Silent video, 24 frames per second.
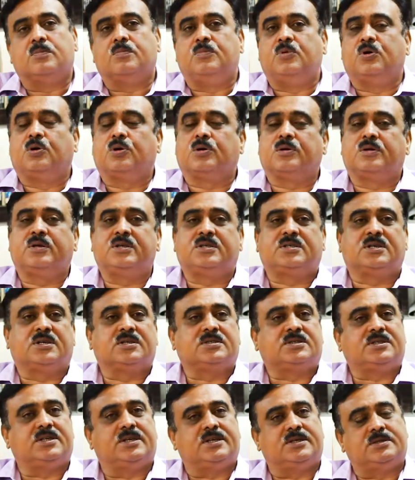Because
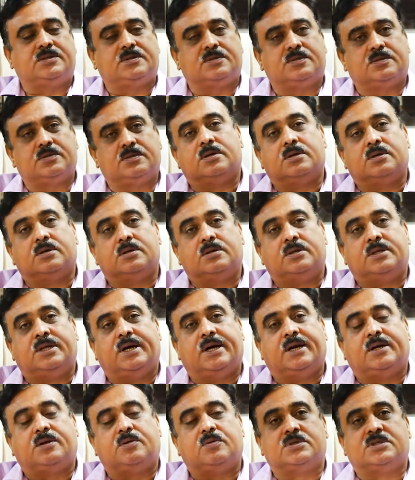research says
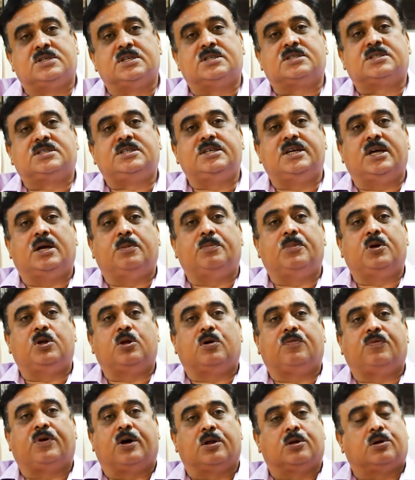that 60 ml
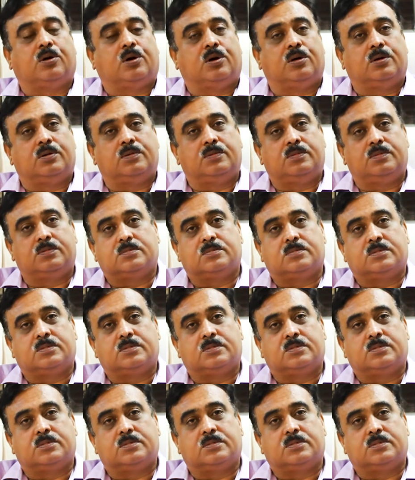of alcohol